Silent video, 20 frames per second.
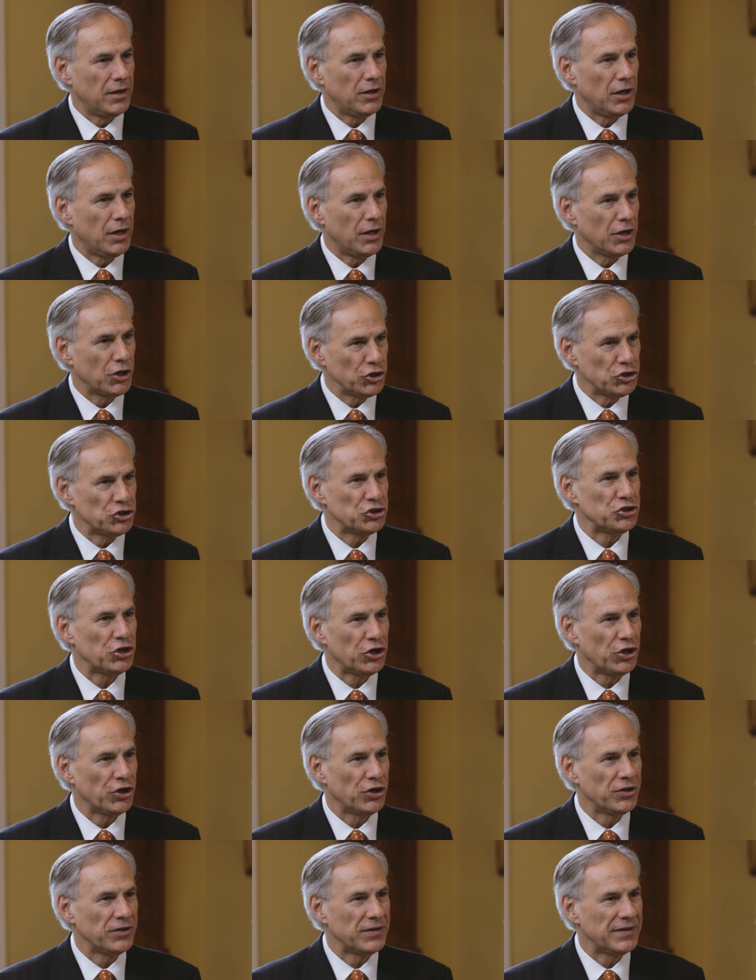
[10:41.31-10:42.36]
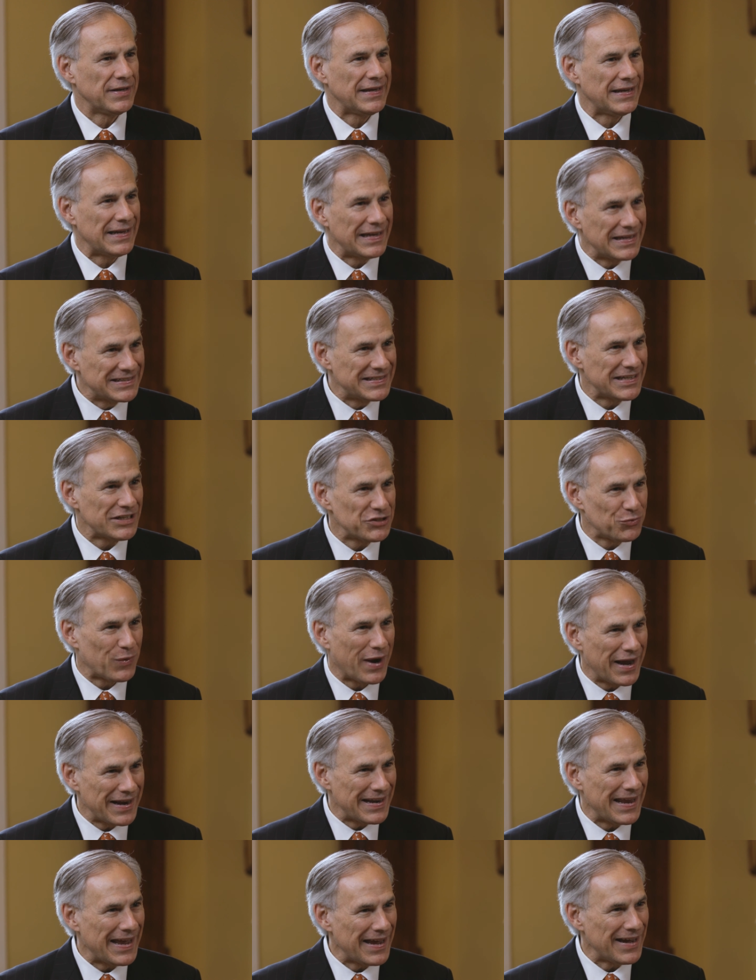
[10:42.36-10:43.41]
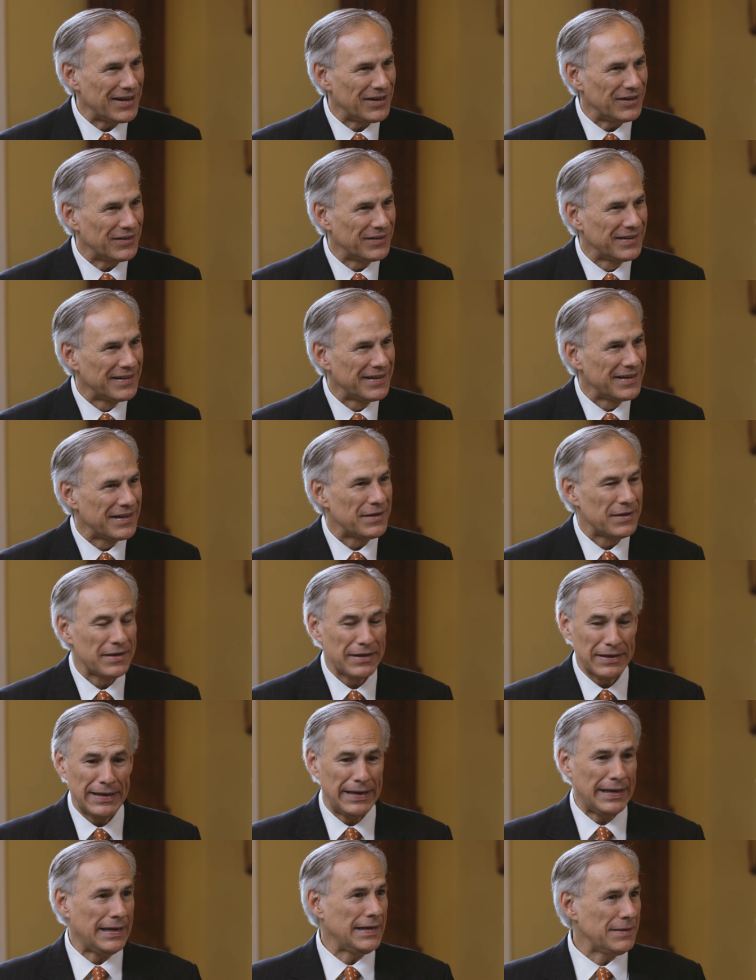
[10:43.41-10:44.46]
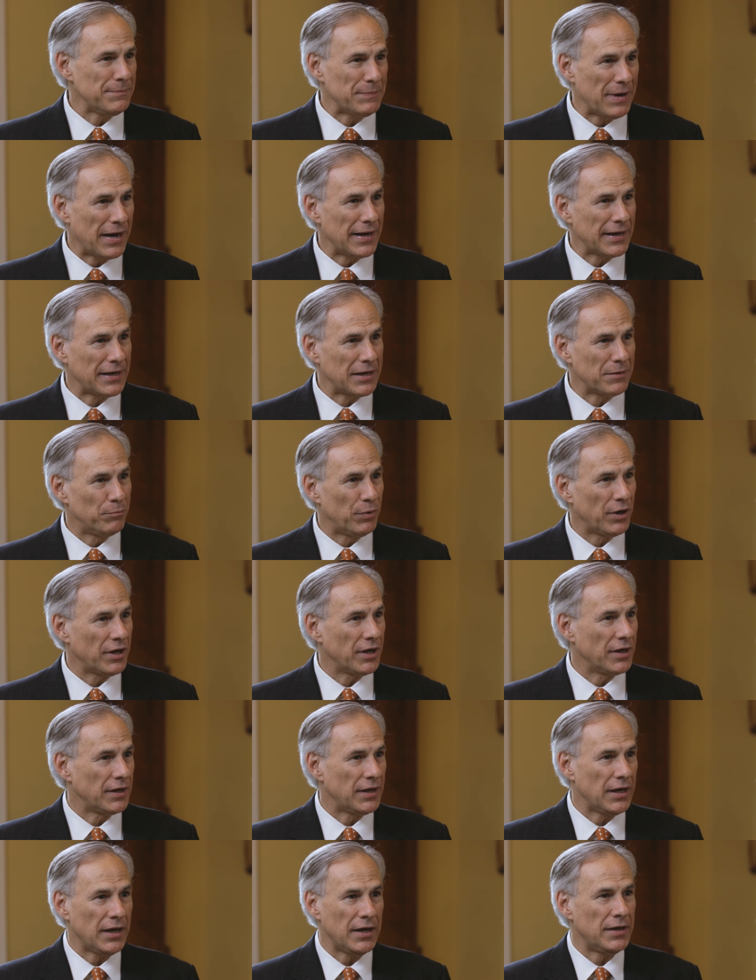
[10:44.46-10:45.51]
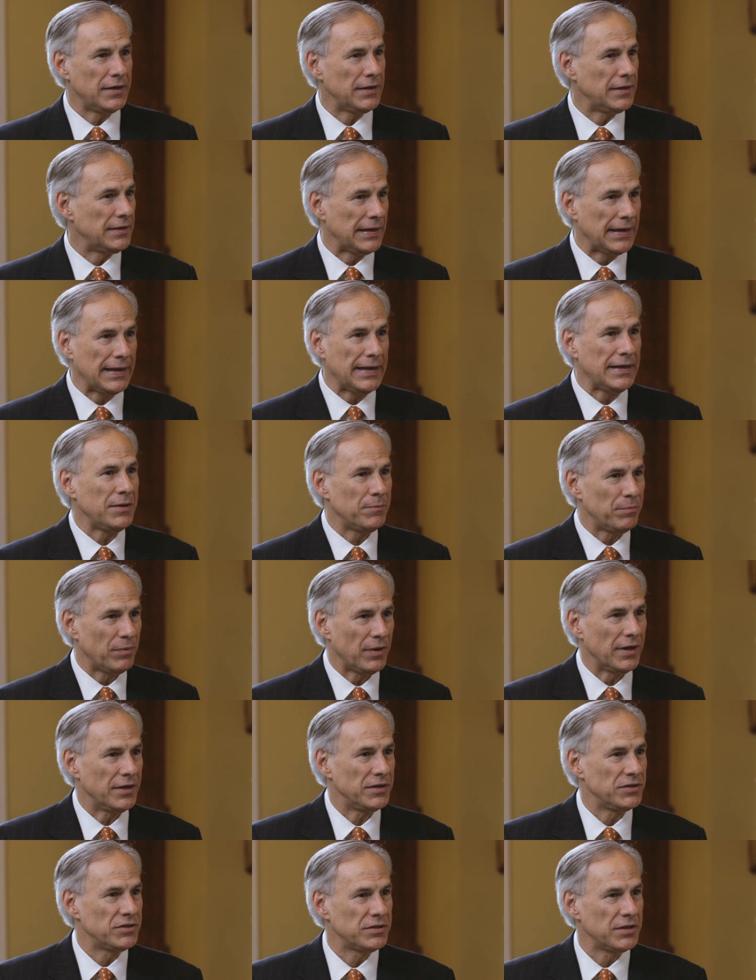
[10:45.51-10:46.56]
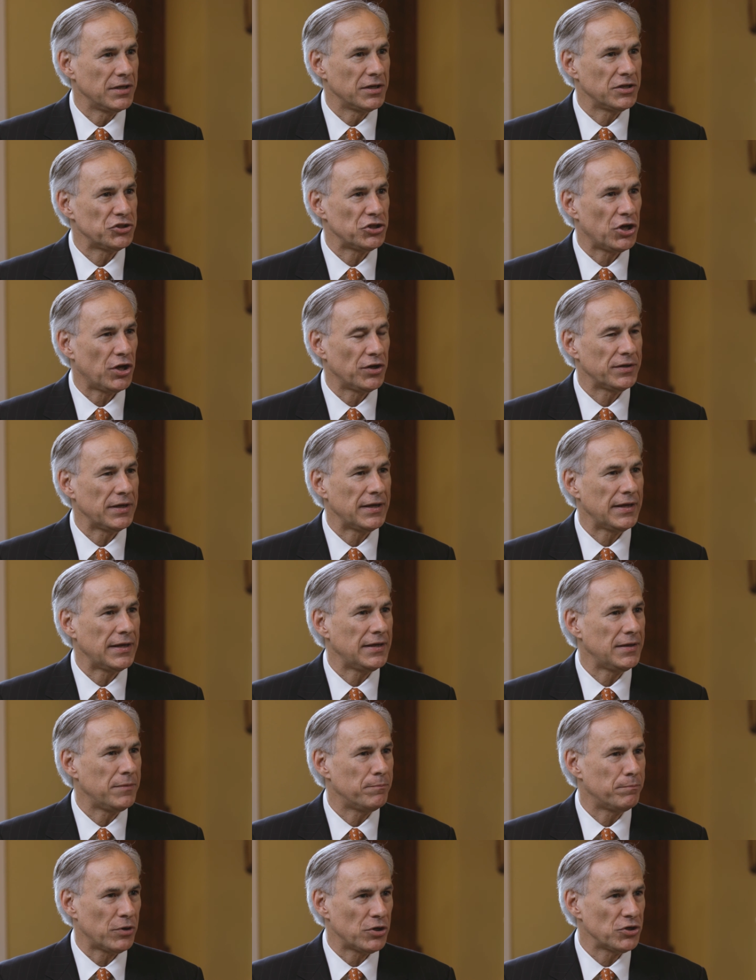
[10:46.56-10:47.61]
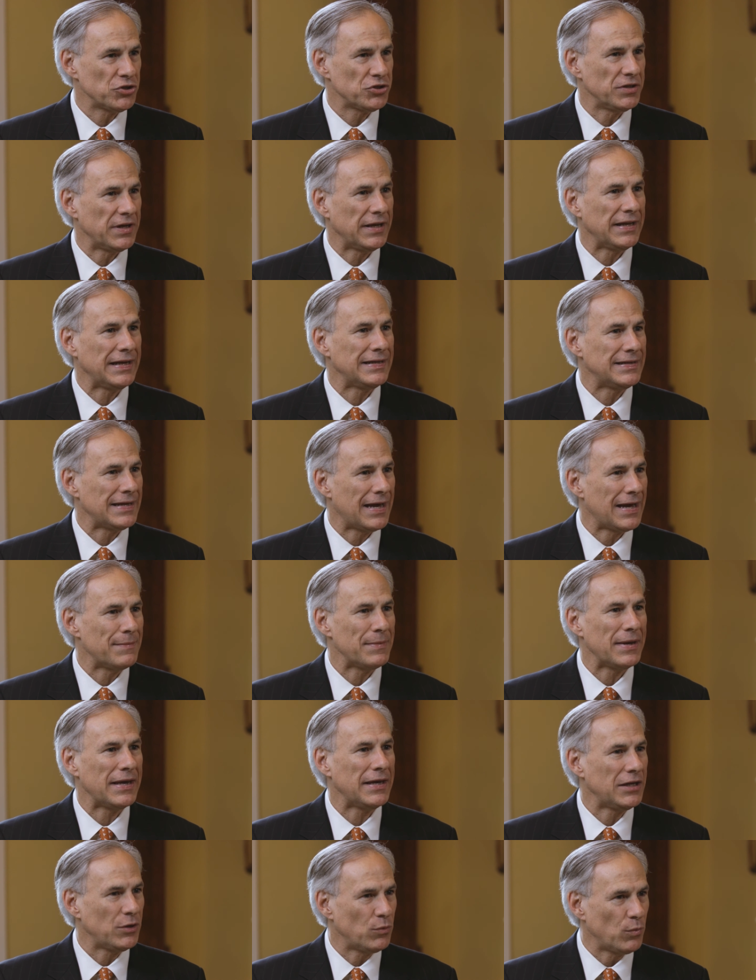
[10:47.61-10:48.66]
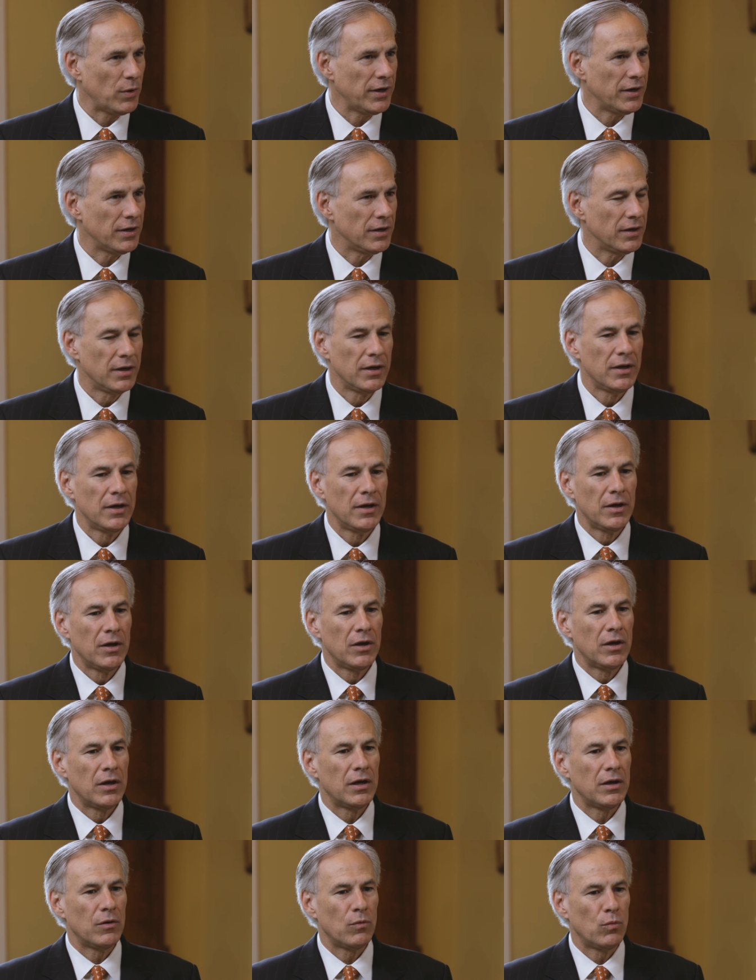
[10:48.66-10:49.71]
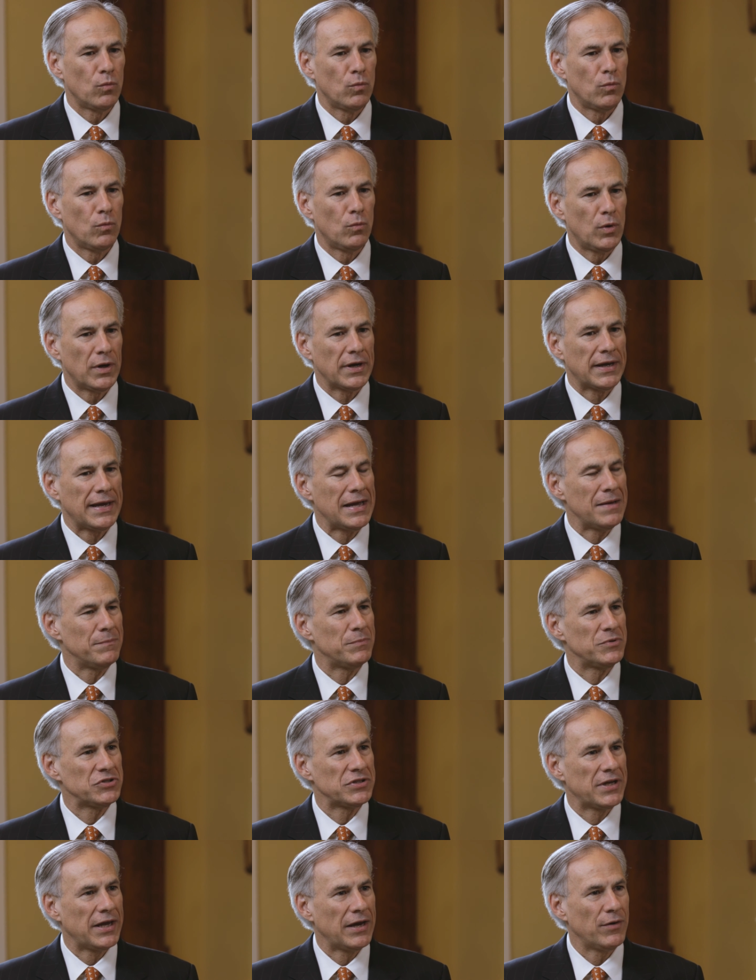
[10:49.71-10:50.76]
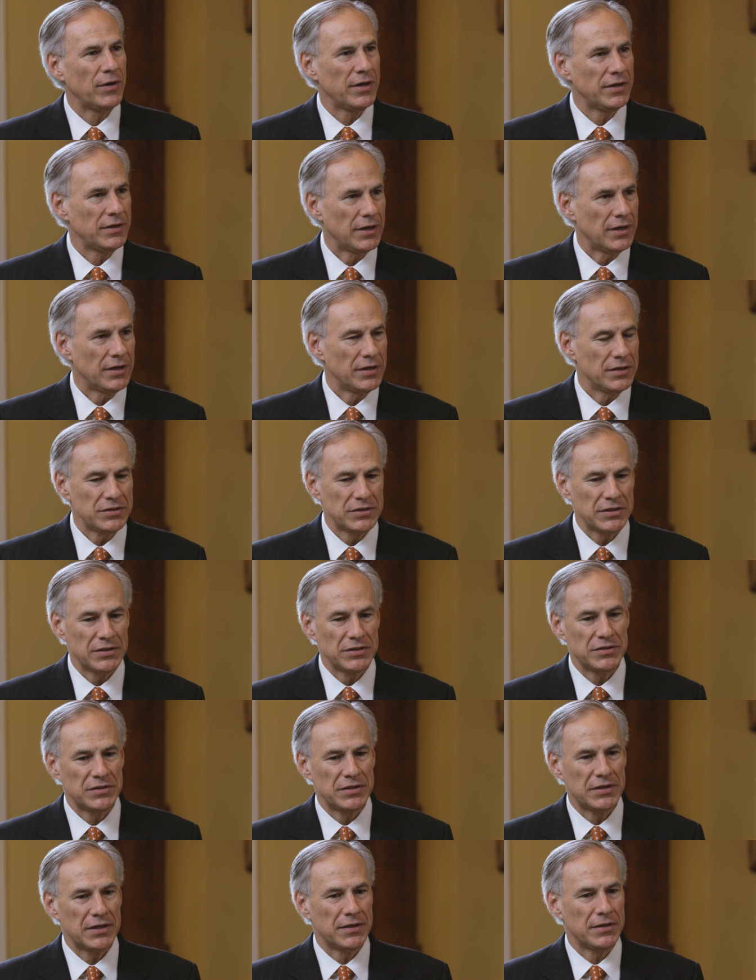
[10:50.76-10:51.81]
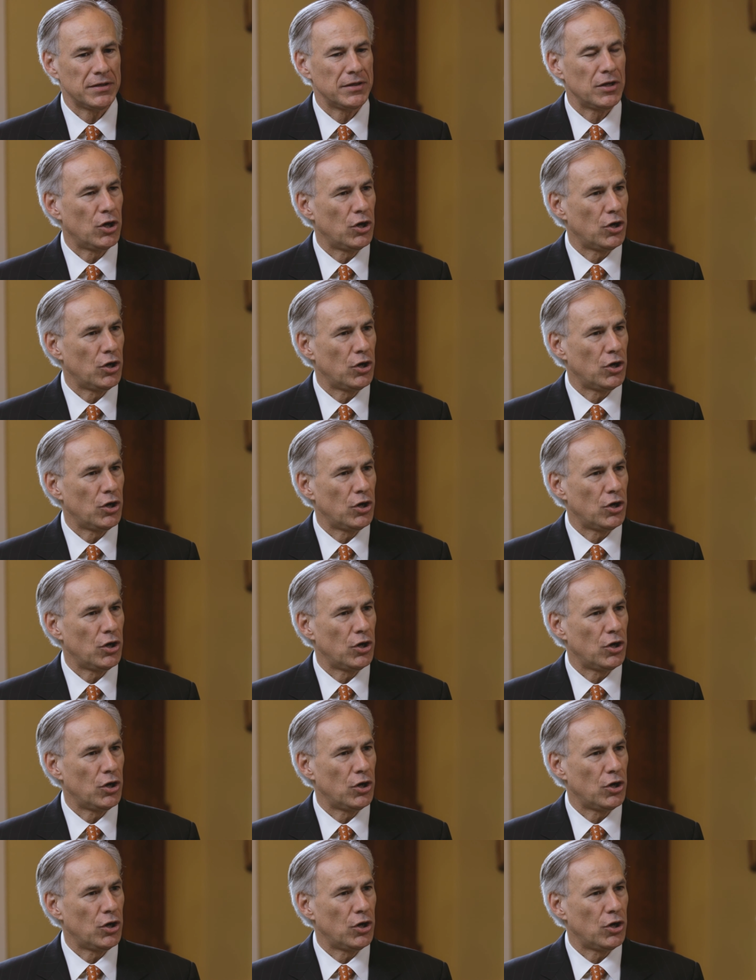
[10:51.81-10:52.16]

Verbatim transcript: uh, concern exists right now anybody can bring a gun into any place and assault any person, anytime, anywhere. What campus carry does is it